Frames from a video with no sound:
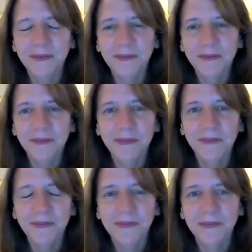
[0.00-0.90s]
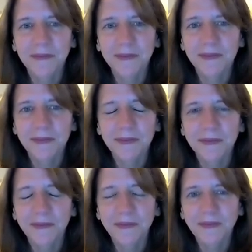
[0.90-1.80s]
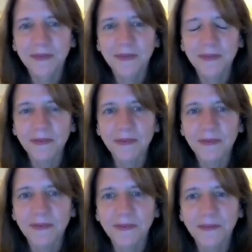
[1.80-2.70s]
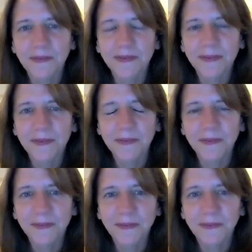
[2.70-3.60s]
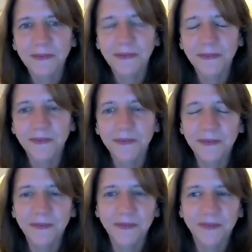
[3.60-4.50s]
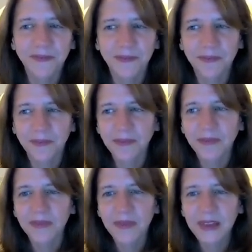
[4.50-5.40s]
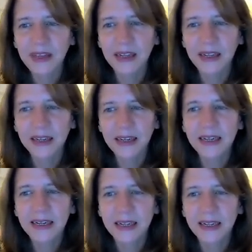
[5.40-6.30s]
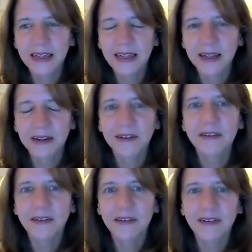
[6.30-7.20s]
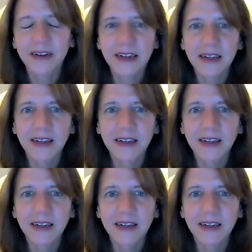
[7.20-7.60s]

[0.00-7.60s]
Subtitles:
The person shown says nothing.